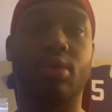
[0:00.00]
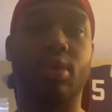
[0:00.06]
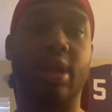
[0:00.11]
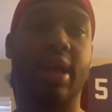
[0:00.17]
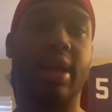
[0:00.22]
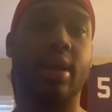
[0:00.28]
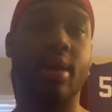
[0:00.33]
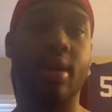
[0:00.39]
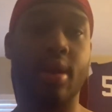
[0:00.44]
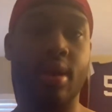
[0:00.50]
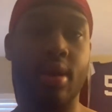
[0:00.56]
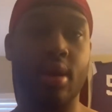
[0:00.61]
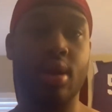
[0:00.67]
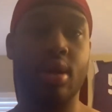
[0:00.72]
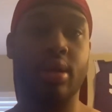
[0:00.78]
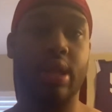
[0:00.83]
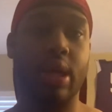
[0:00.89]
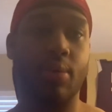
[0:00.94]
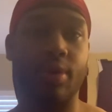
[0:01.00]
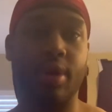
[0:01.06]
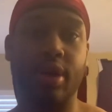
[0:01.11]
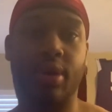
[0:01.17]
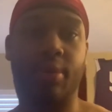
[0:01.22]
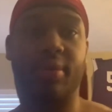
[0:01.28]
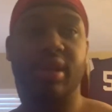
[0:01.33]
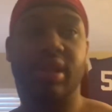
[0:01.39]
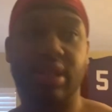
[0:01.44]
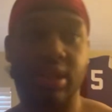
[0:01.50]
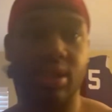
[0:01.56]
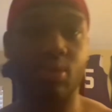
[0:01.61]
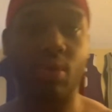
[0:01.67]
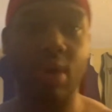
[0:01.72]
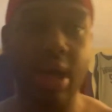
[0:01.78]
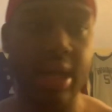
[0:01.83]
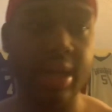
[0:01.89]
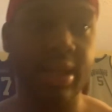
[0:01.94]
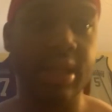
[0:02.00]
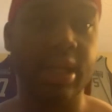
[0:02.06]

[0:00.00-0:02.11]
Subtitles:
Like, they one of the reasons why I did